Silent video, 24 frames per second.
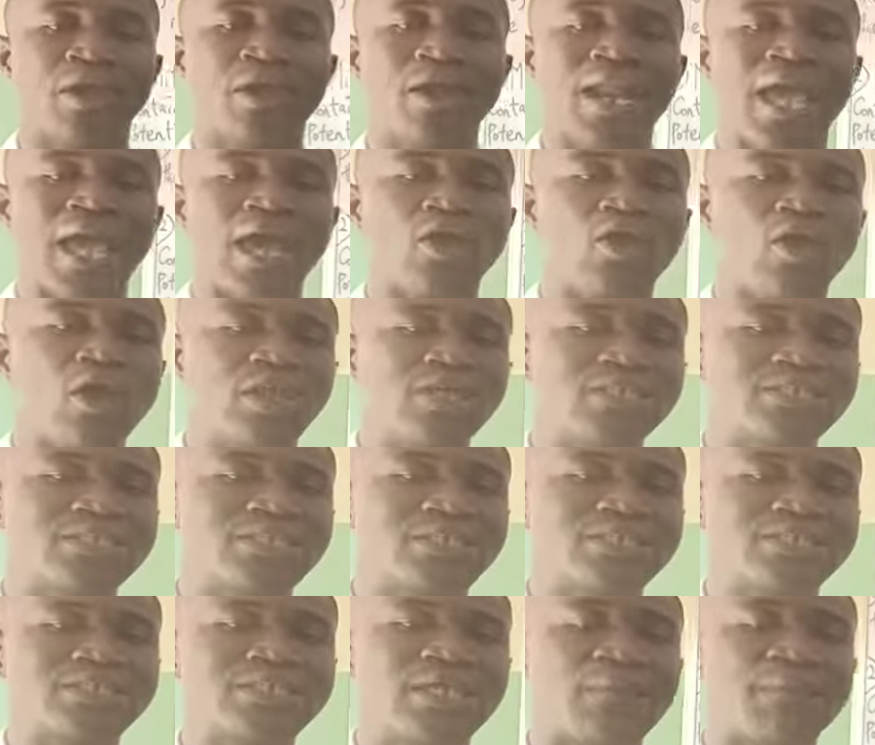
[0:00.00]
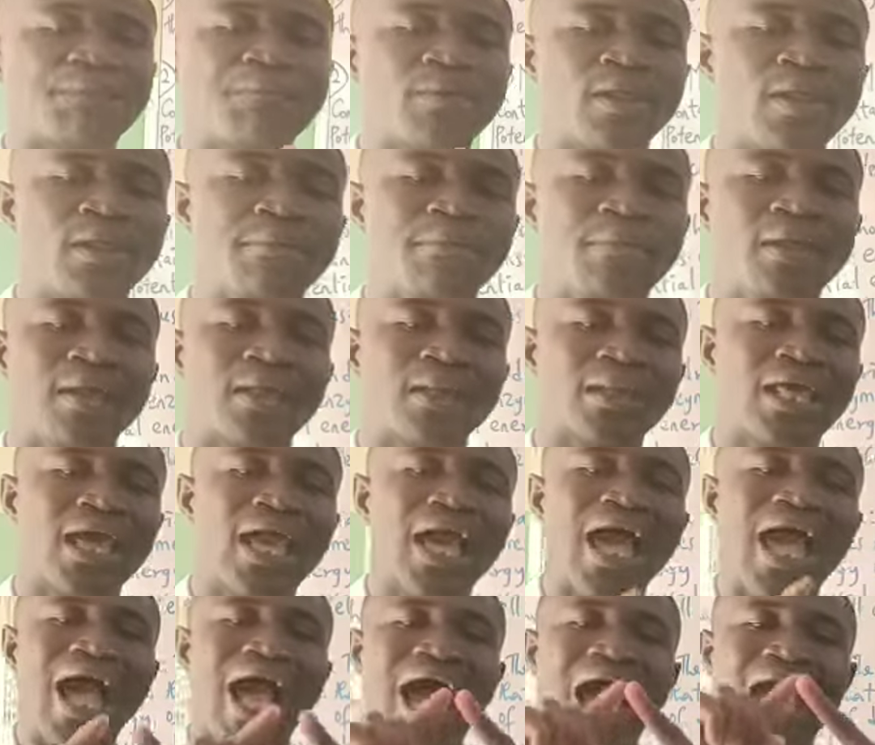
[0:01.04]
Glycolysis simply means
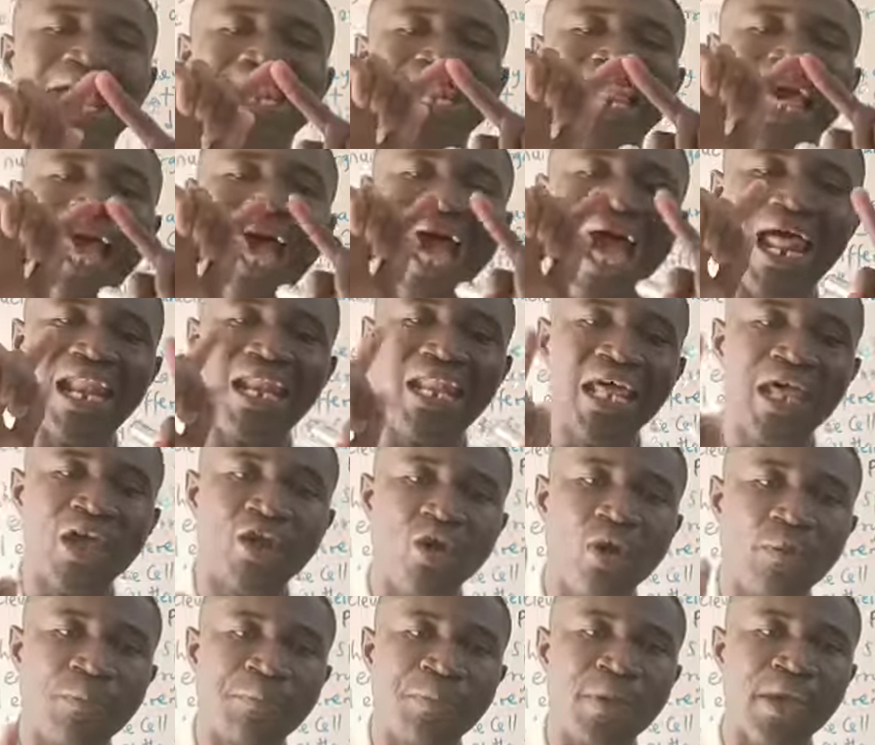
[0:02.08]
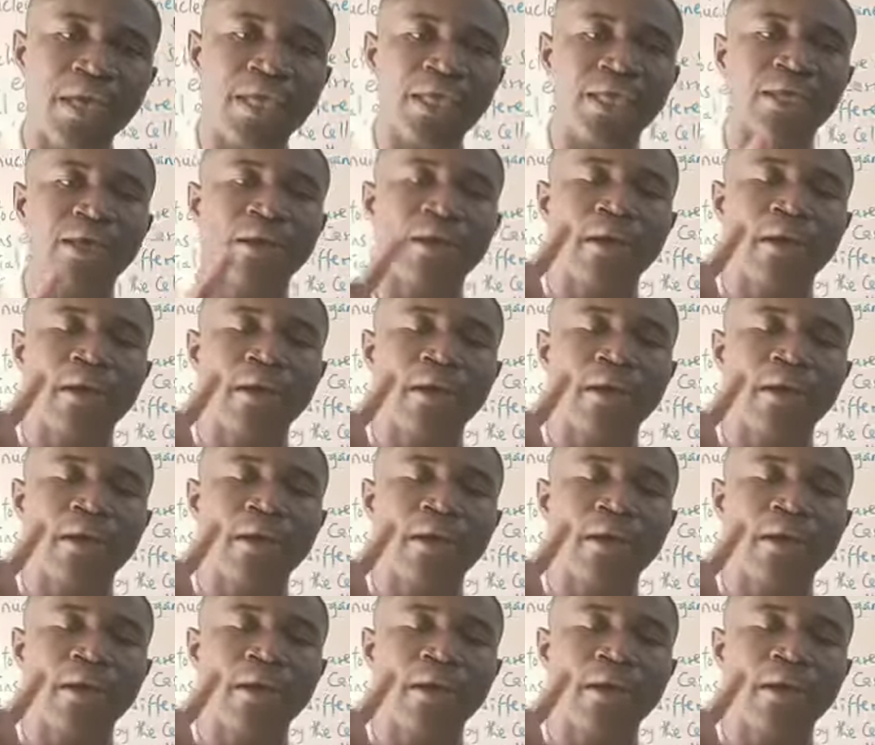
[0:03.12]
an anaerobic